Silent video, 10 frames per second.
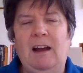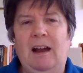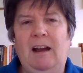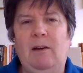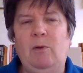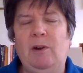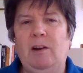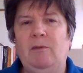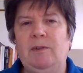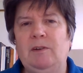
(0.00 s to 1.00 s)
how
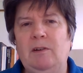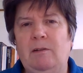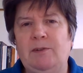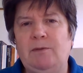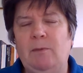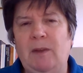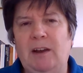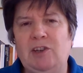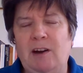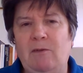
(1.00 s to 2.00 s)
Calvin goes from
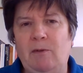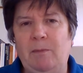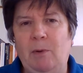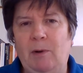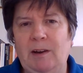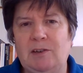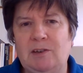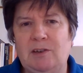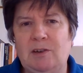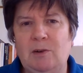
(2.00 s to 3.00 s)
that general point
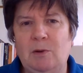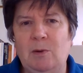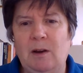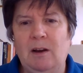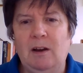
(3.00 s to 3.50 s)
to